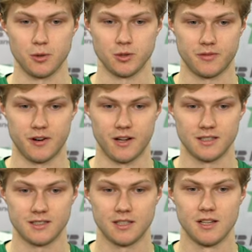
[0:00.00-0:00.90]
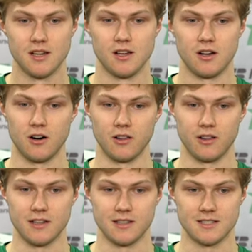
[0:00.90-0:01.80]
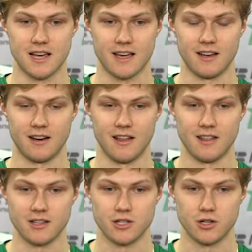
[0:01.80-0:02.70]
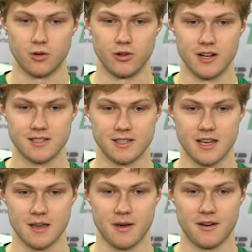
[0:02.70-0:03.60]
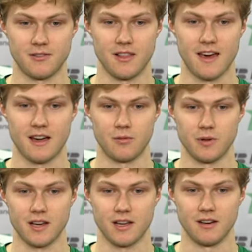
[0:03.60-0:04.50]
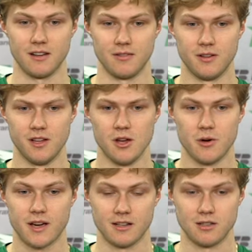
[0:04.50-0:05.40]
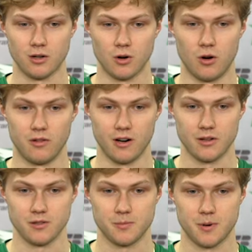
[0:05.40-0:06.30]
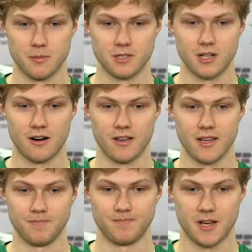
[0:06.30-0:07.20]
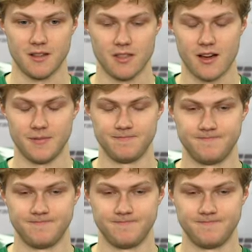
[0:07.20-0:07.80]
boost for us early in the second, and I think it showed the rest of the game after that. We kind of kind of took over, and it was pretty much our game. I thought.